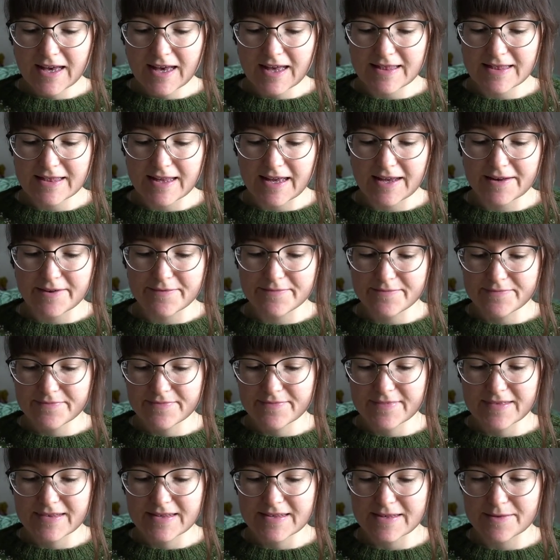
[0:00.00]
and then
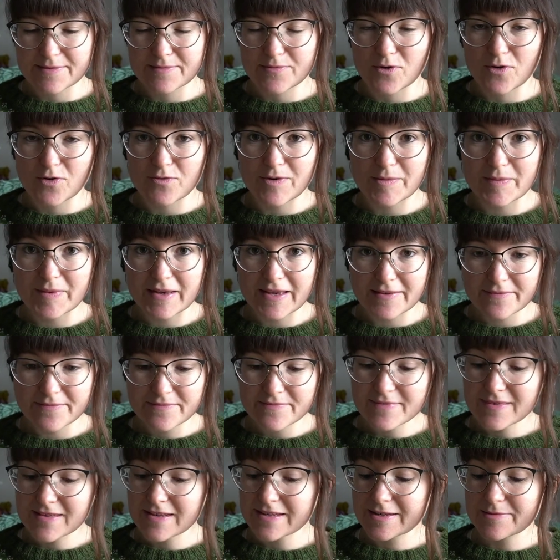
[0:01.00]
some more ribbing.
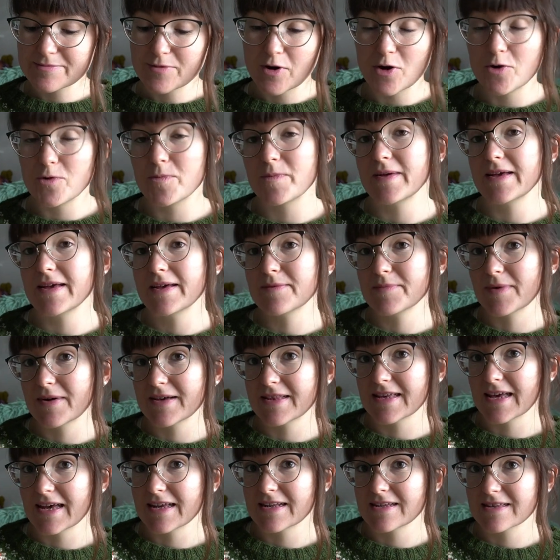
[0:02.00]
So I'm hoping by
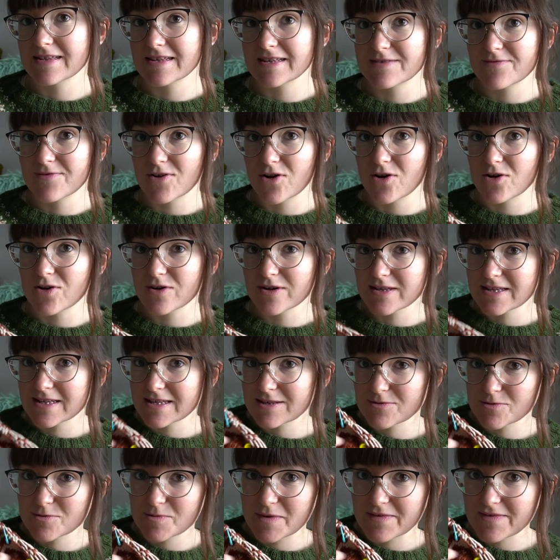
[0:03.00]
the end of this vlog,
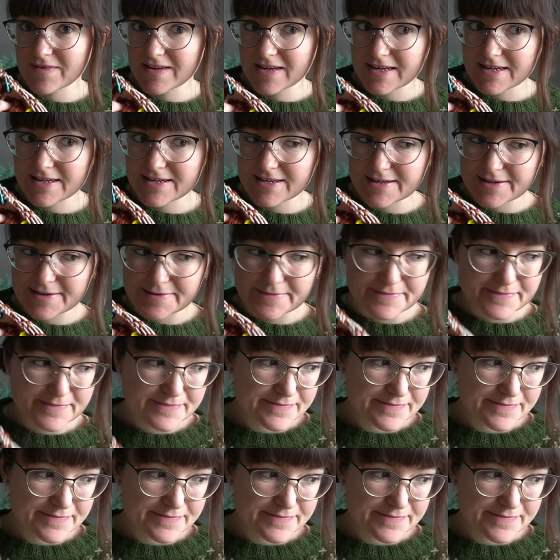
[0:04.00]
this will be finished.